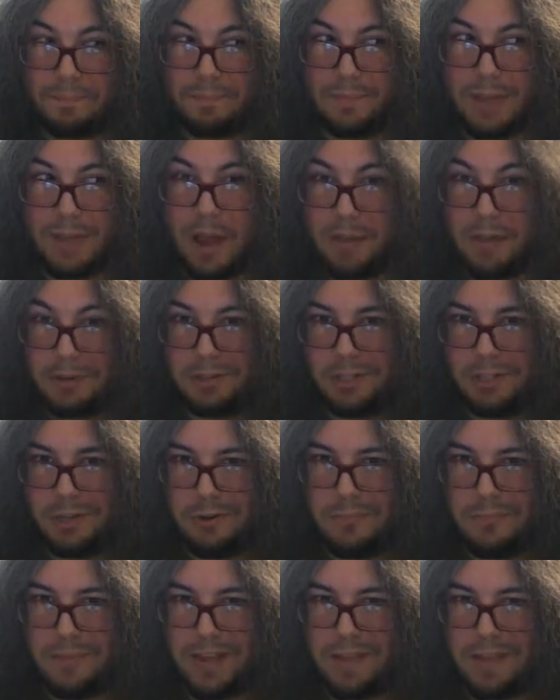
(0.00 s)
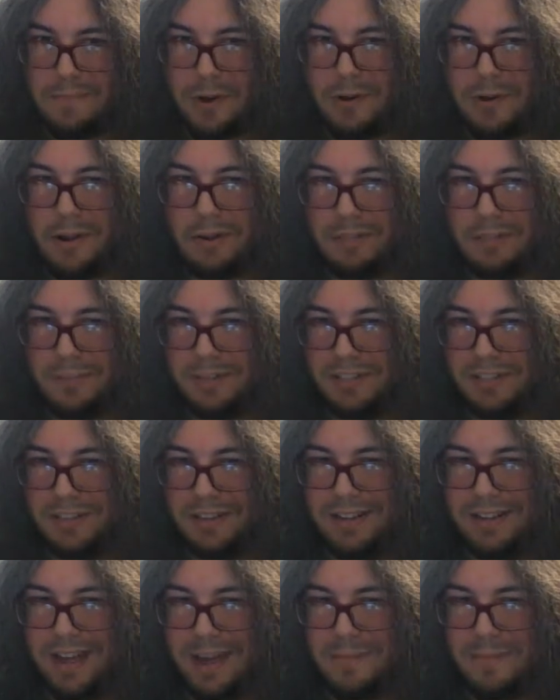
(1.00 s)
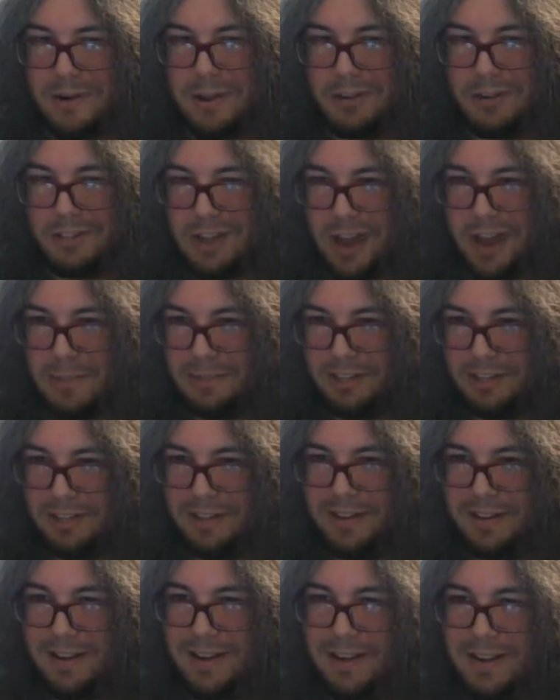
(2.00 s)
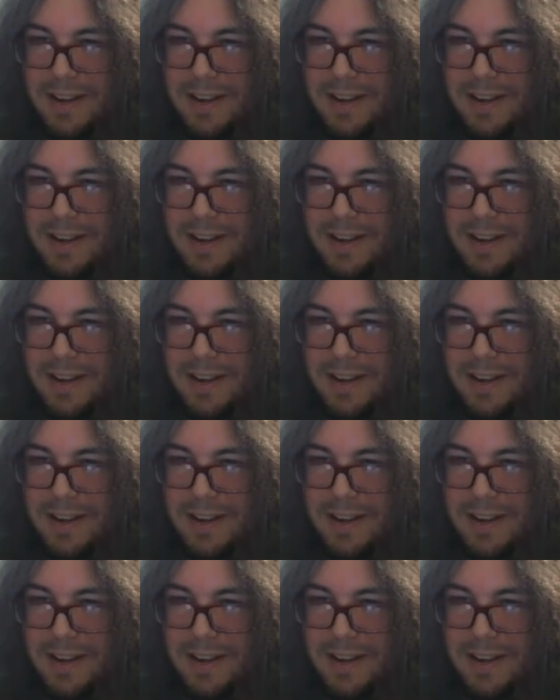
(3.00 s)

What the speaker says: The other 2 being Mario's Missing and Mario's Time Machine.